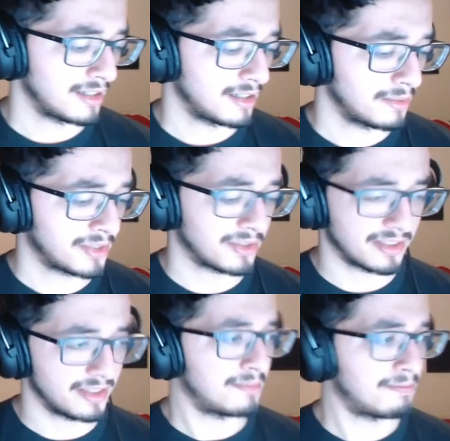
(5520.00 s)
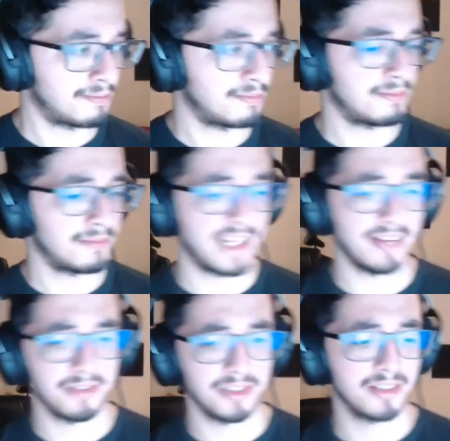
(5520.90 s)
which is
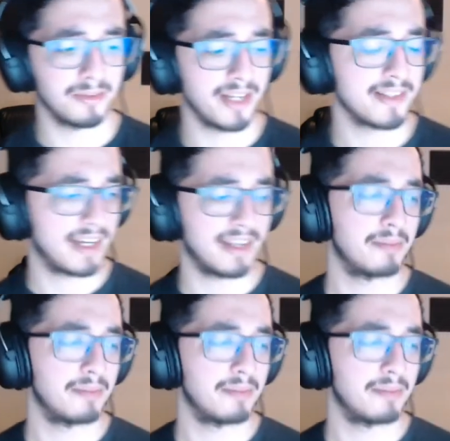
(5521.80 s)
definitely on the right side of